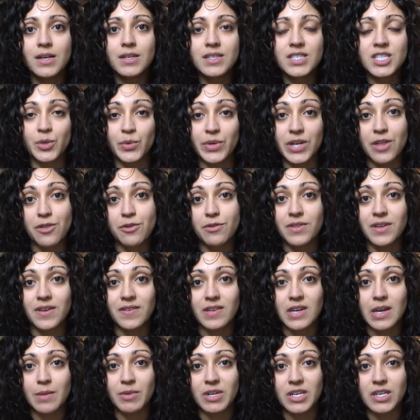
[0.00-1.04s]
So another thing
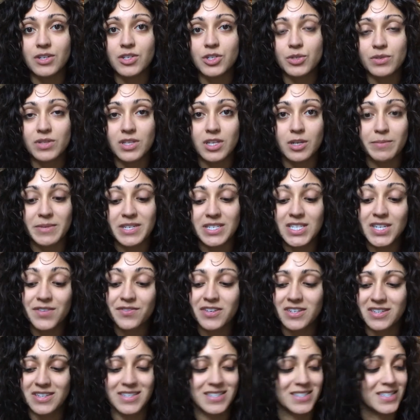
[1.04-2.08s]
that I'm gonna do a little bit
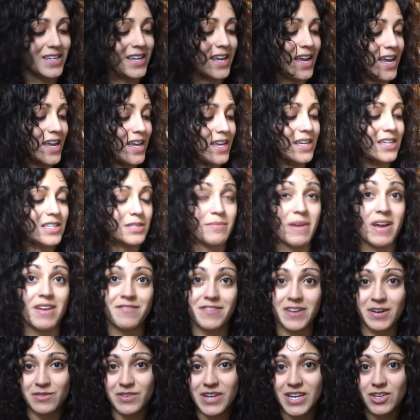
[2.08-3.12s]
differently today is my
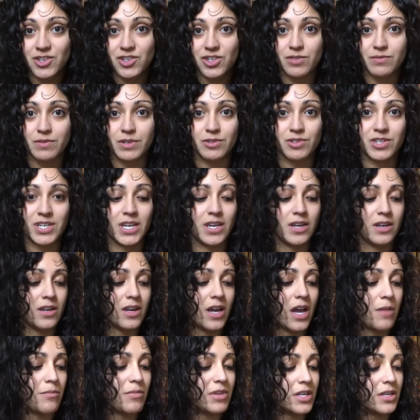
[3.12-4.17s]
foundation routine.
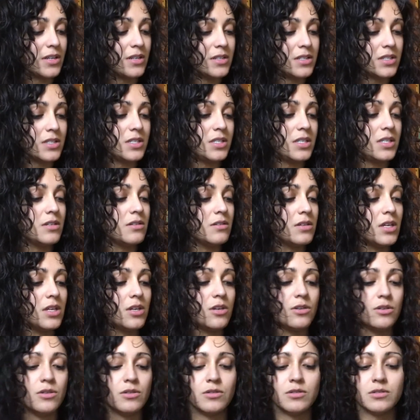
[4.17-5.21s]
I'm gonna still
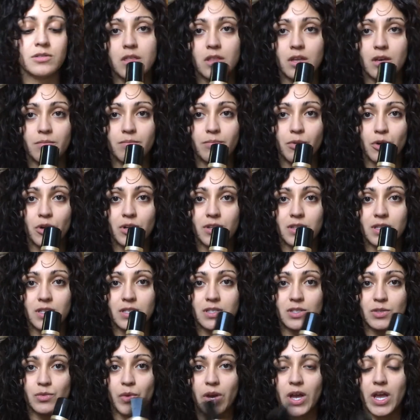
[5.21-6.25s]
use the Born
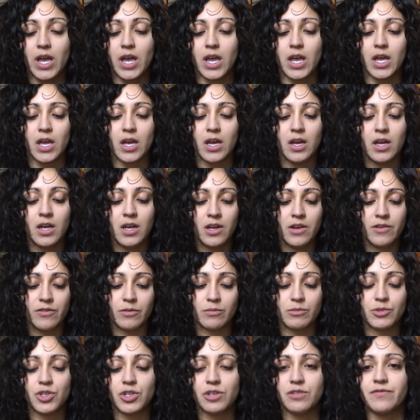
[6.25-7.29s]
This Way
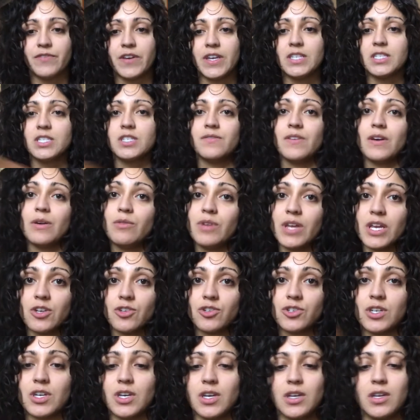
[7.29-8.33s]
from Too Faced
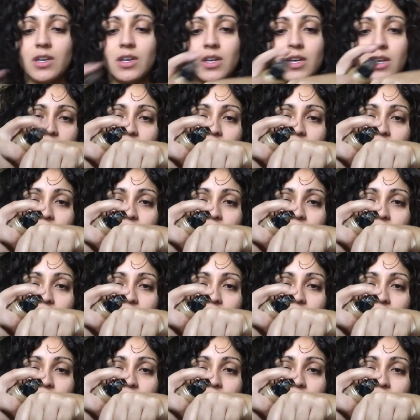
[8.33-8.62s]
foundation.